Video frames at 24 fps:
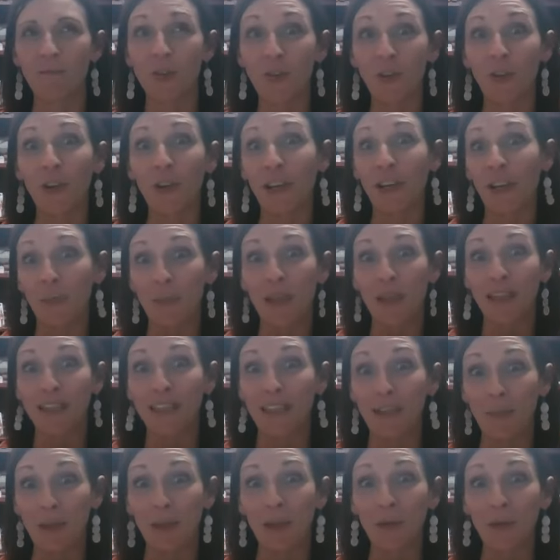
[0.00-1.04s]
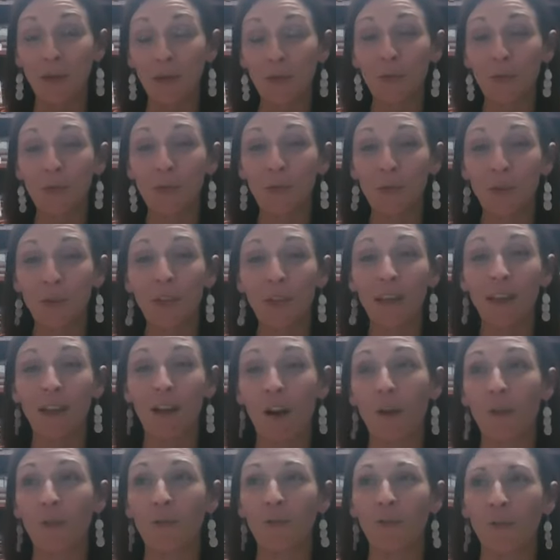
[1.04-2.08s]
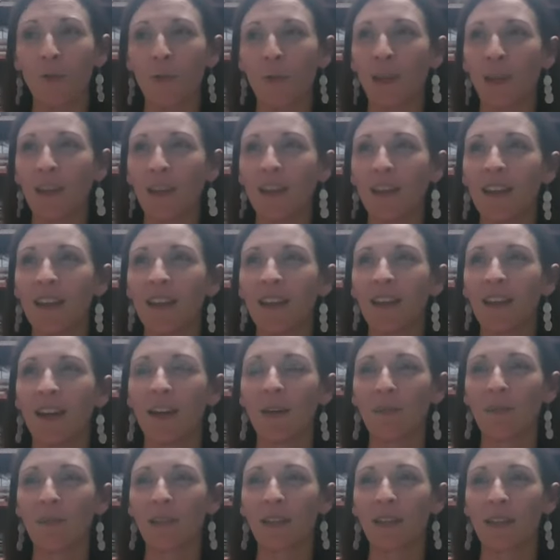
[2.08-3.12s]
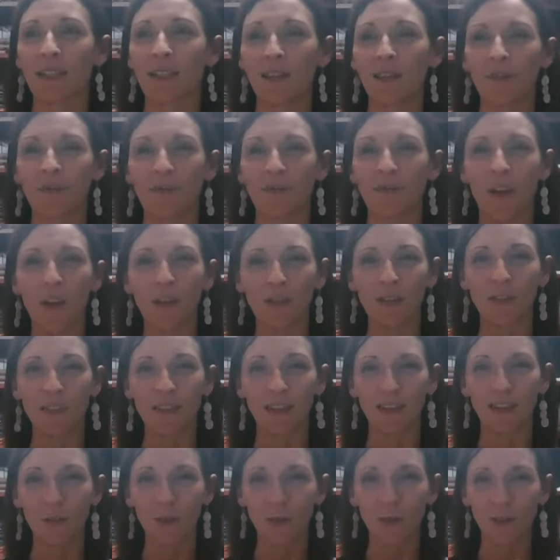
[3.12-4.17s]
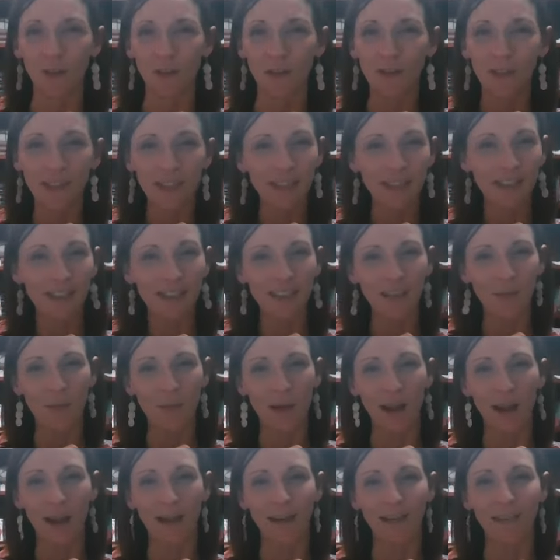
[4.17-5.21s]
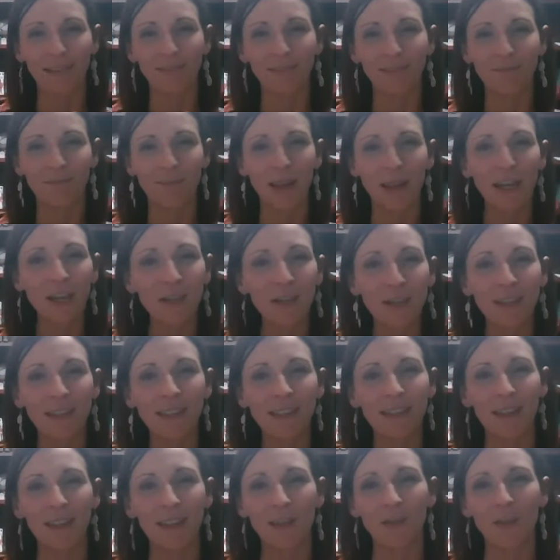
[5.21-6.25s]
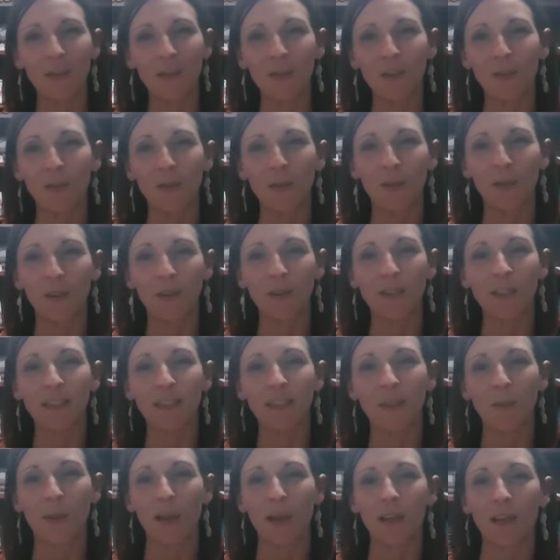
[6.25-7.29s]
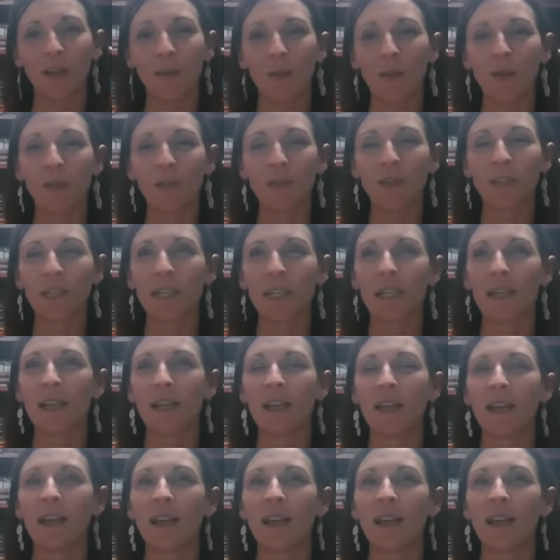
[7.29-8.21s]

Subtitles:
during a pandemic, which was really hard for me because I felt a loyalty to my patients and I felt a loyalty to my community.